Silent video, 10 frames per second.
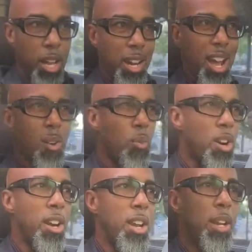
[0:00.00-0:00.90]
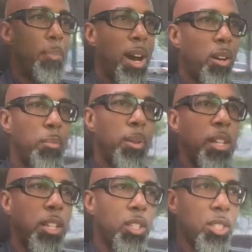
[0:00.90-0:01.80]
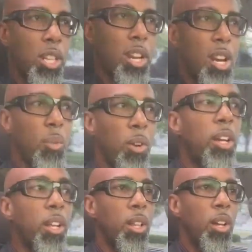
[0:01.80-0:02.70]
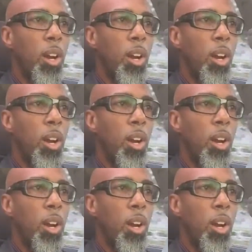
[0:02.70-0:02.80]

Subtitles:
And not worrying about or being concerned with,